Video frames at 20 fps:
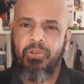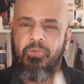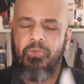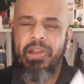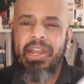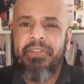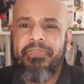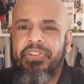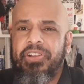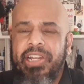
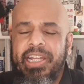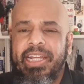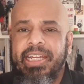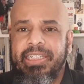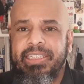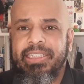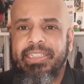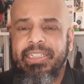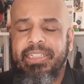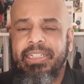whatever it
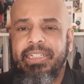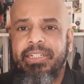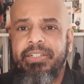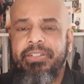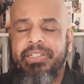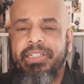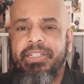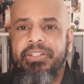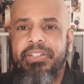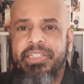is.
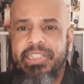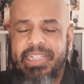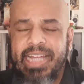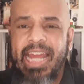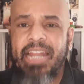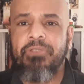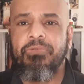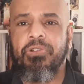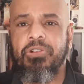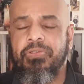You just
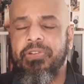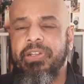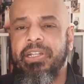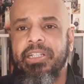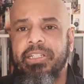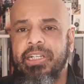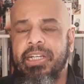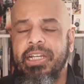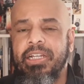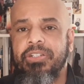got to work with
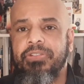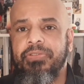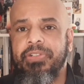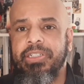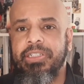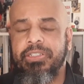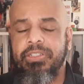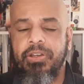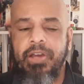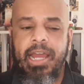other
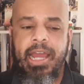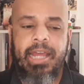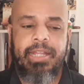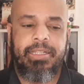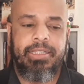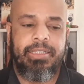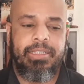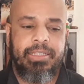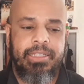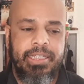countries. So
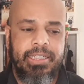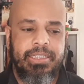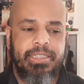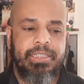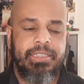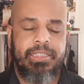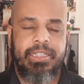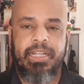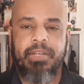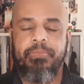this
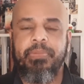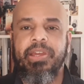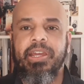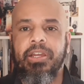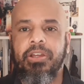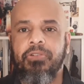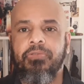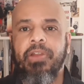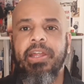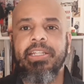is going to be a
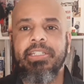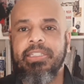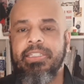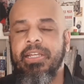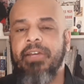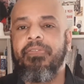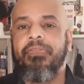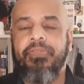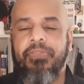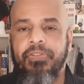great
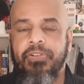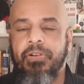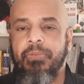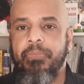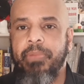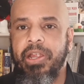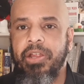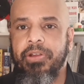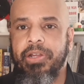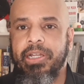step for
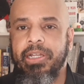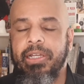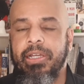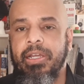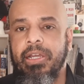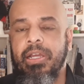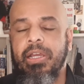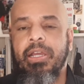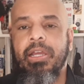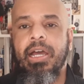America
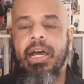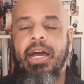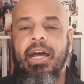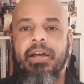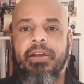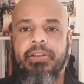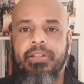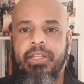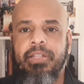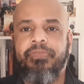
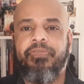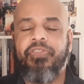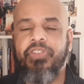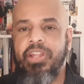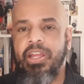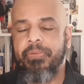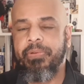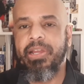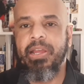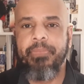for
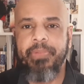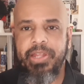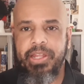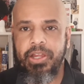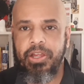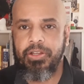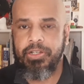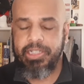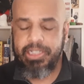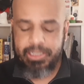the upcoming
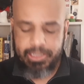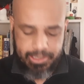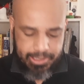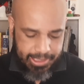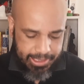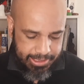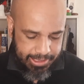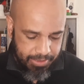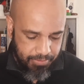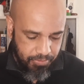year. These are
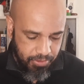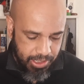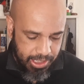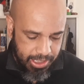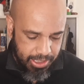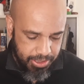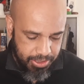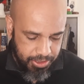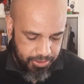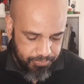things that we're
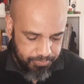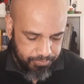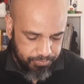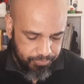going to do.